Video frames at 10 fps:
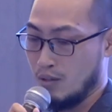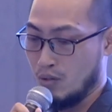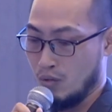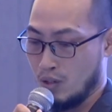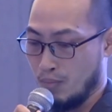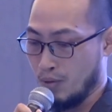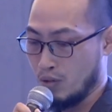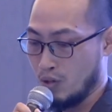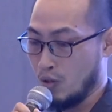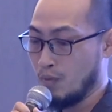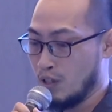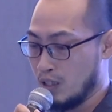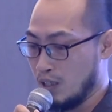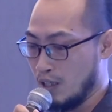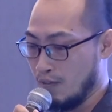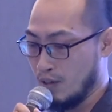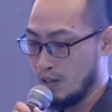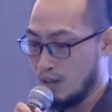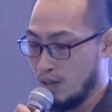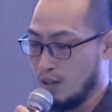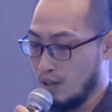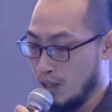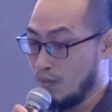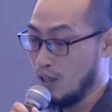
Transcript: to support the community, giving